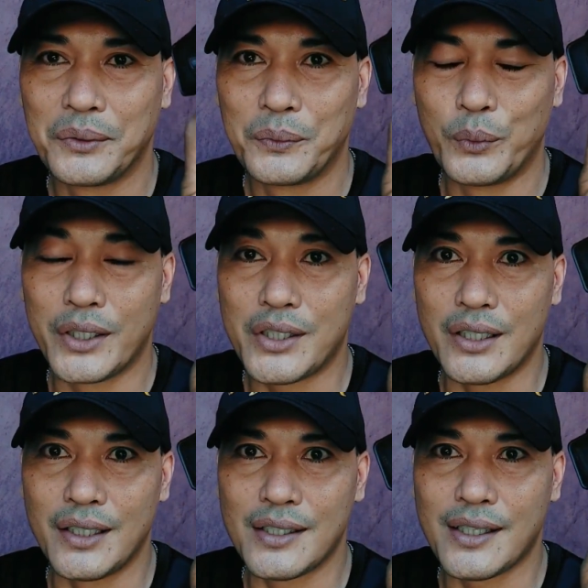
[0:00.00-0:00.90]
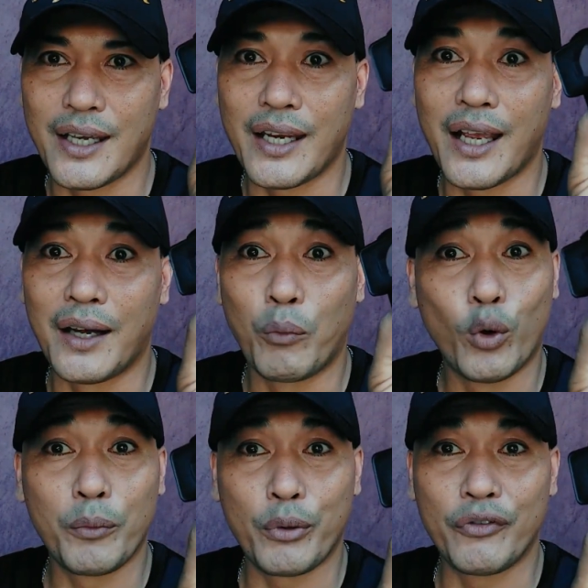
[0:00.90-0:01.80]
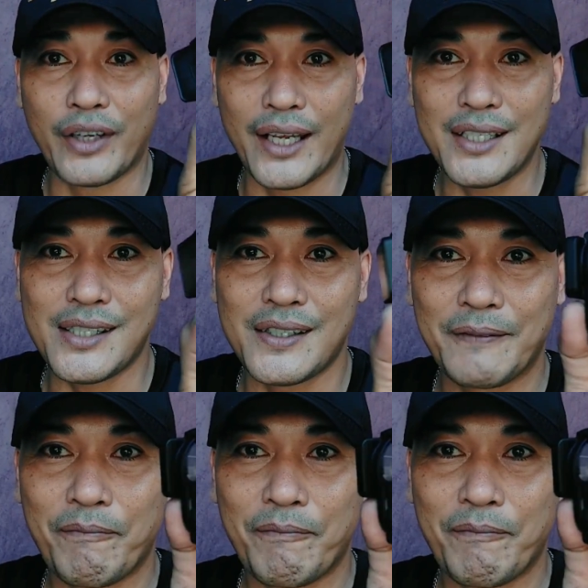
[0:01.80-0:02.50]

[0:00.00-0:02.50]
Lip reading: which is a waterproof case.